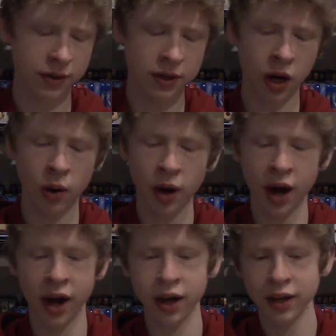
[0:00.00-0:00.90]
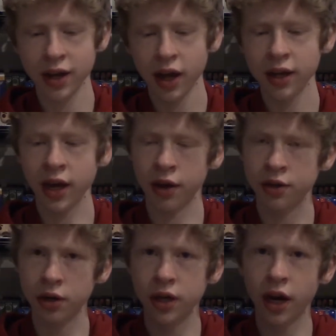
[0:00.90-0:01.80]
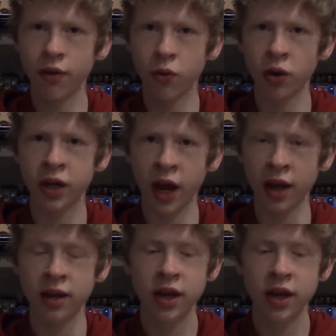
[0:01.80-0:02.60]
So, yeah, Dark Knight on 4K.